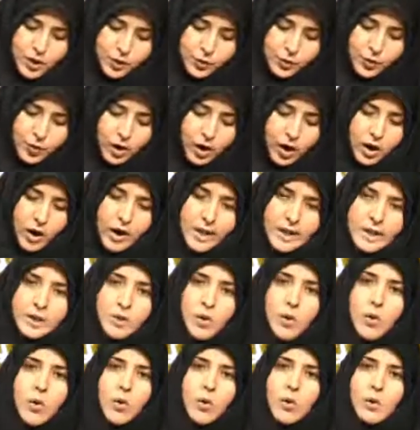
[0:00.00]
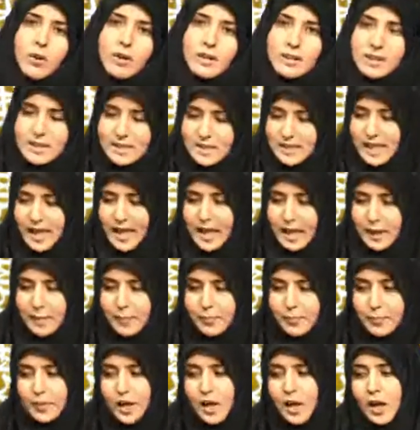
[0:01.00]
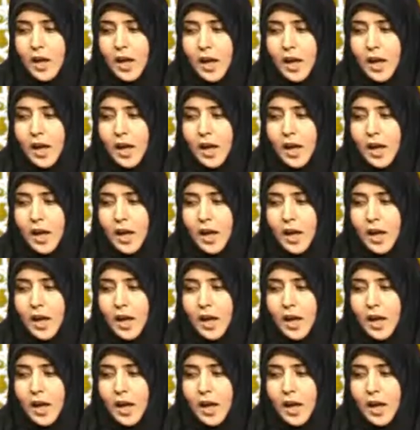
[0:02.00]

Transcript: dua in all the time.